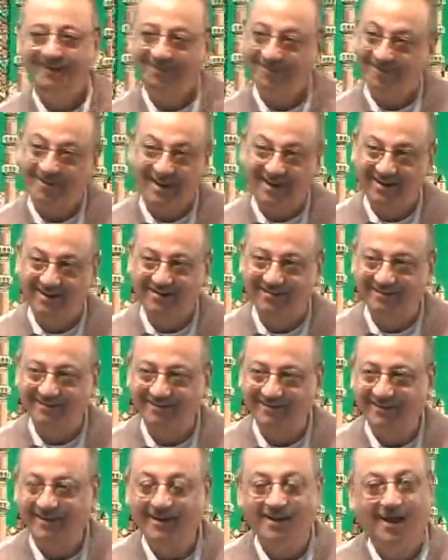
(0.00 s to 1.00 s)

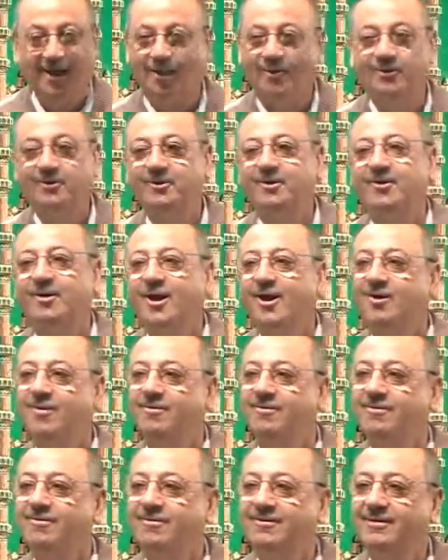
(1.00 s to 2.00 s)
Wealth. How do you
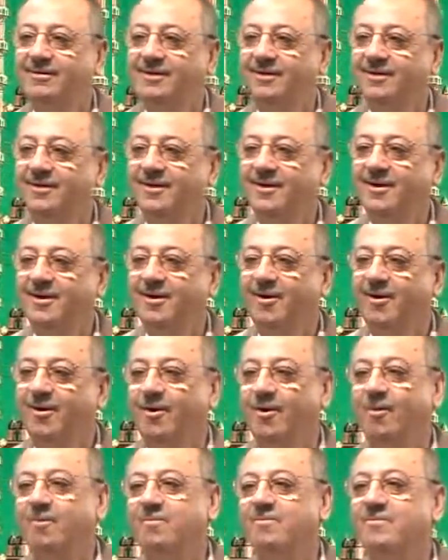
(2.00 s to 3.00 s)
love?
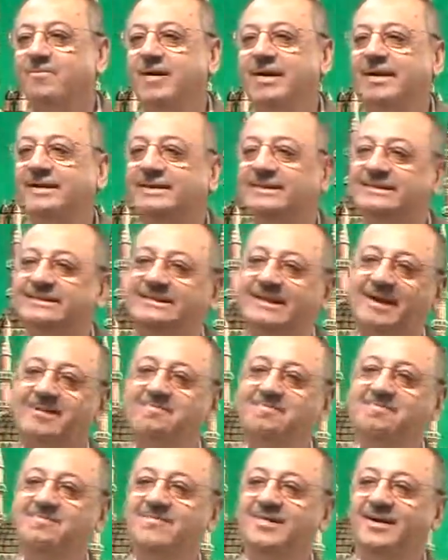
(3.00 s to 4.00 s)
Hubban,
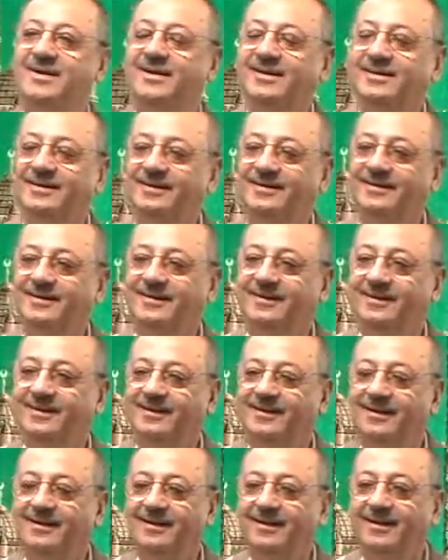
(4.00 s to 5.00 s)
jamman.
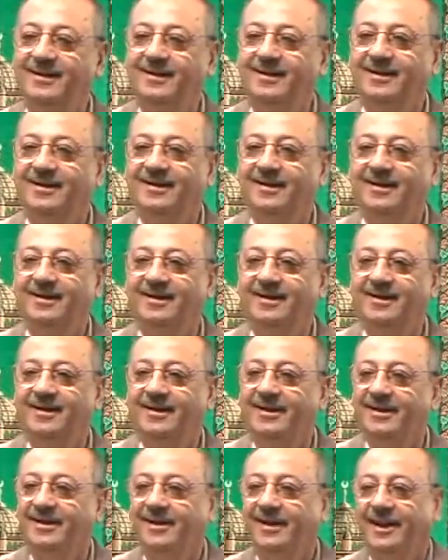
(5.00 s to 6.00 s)

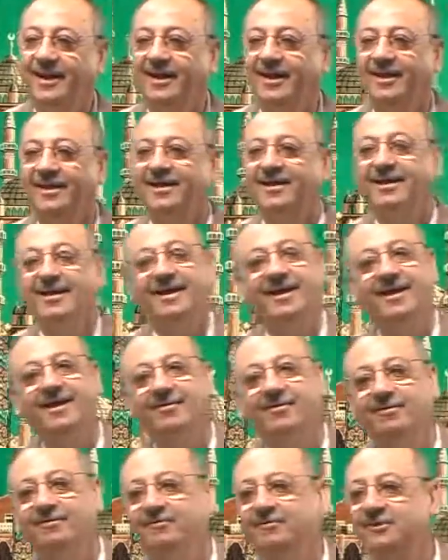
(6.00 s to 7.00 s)
Eh, eh,
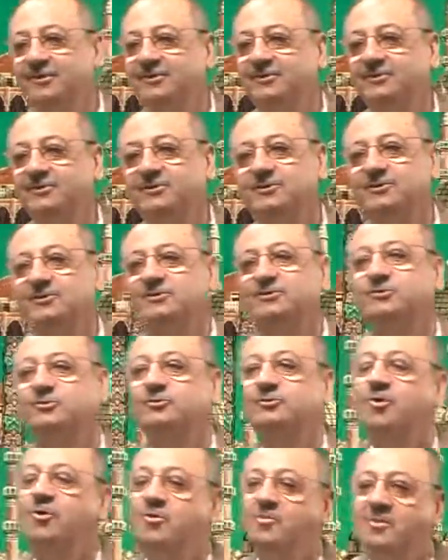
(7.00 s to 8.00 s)
with
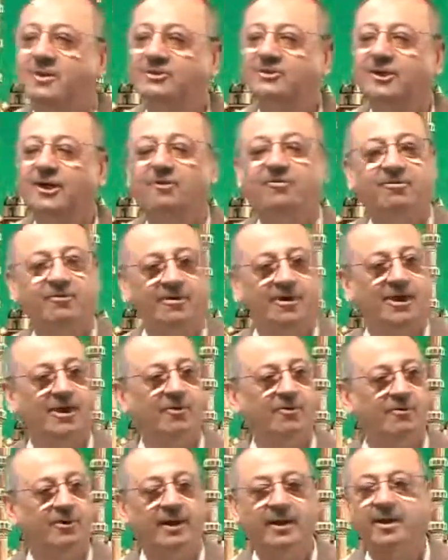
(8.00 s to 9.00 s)
so much of
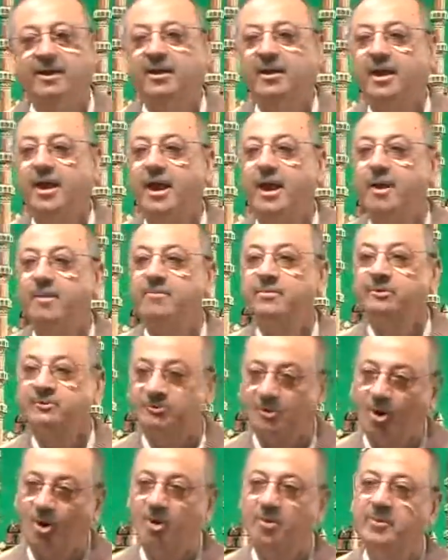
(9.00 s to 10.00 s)
love, eh,
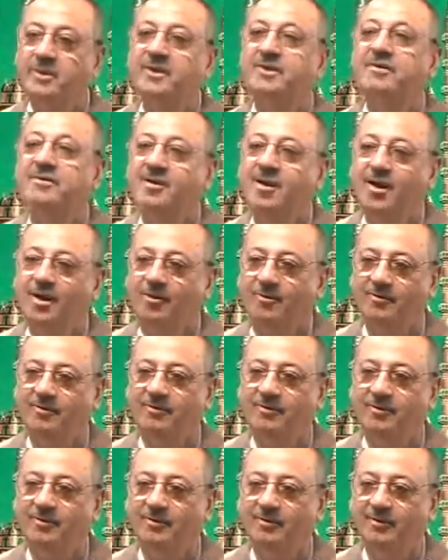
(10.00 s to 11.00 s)
absorbing love,
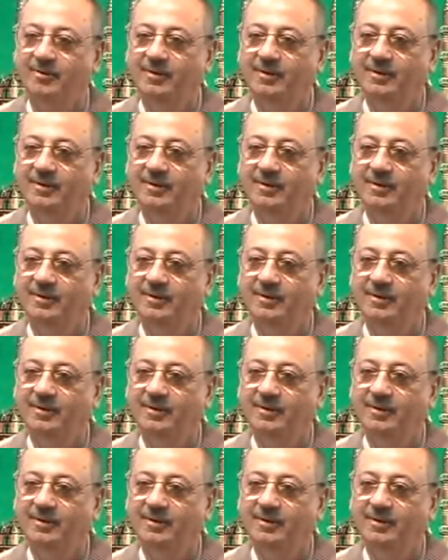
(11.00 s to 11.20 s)
you know.